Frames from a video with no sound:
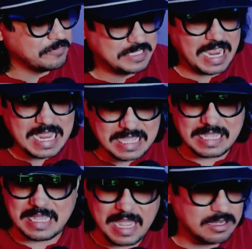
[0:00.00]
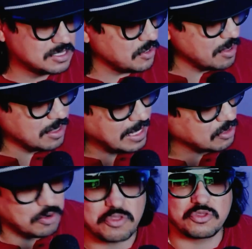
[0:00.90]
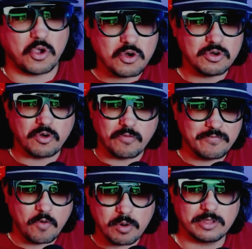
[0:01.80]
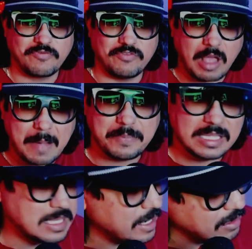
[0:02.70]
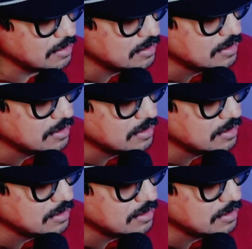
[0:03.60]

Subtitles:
taking L's. They're on like their third or fourth flop of the year.